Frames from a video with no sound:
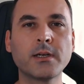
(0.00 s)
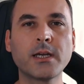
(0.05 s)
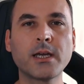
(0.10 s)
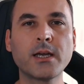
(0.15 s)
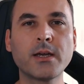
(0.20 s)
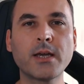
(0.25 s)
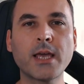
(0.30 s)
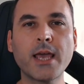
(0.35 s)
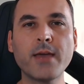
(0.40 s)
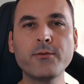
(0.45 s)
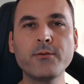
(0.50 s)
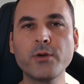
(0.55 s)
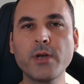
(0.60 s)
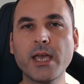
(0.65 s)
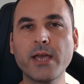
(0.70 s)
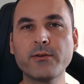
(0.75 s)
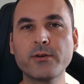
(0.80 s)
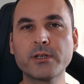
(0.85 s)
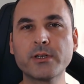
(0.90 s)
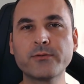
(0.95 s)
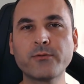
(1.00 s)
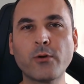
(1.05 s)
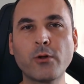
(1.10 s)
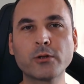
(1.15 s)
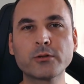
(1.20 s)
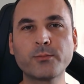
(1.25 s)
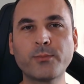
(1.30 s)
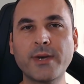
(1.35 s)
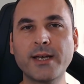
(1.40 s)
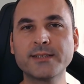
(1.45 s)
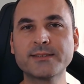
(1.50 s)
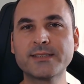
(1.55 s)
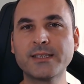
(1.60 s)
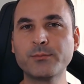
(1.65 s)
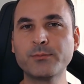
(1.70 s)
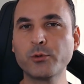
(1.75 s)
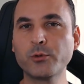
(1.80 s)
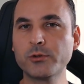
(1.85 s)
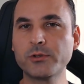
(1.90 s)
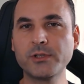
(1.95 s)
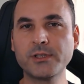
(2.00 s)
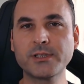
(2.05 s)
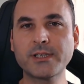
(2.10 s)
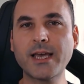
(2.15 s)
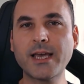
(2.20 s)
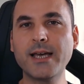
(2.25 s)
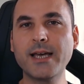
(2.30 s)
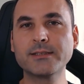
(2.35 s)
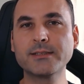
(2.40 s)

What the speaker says: Have you ever walked past a building and